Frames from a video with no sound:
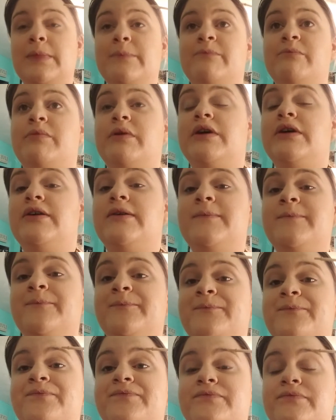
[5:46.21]
But
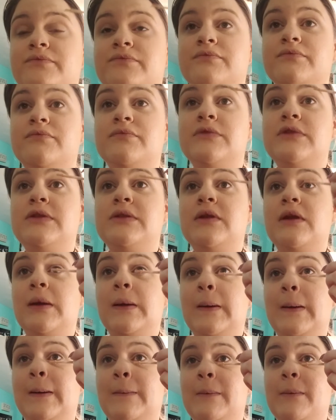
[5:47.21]

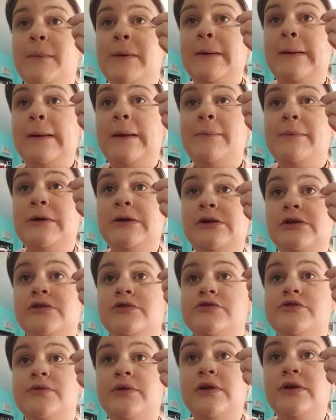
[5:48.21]
I'm on my tippy
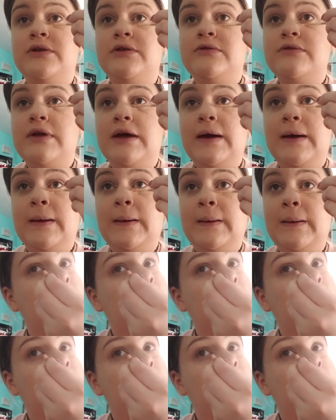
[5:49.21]
toes when I do that.